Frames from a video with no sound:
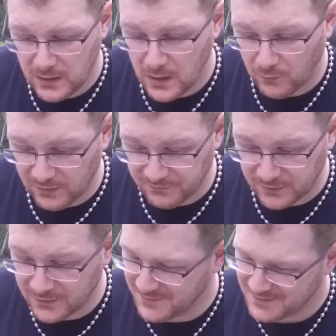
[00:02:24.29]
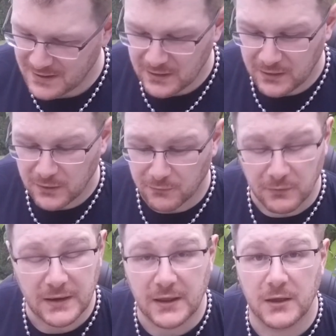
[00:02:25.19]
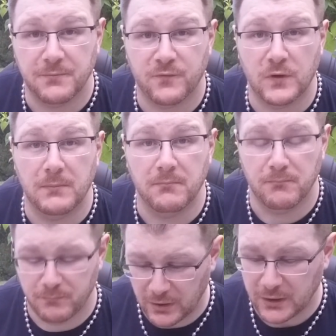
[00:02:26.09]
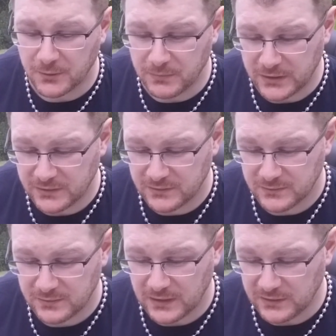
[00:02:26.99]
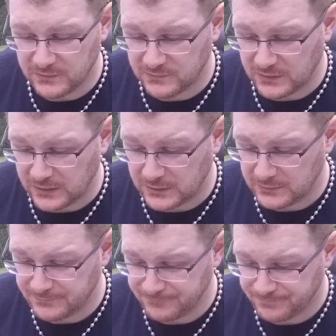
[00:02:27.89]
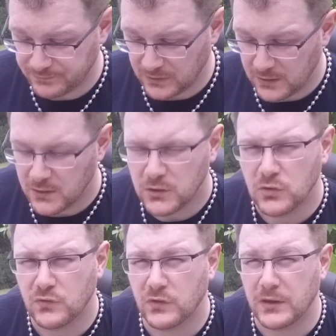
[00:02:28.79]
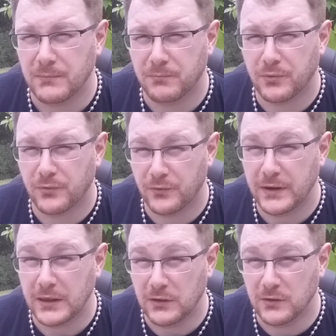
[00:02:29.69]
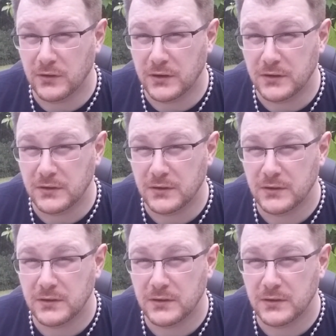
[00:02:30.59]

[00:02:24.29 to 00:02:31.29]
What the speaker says: However, reading up from Puckerbutt, that is usually a pretty good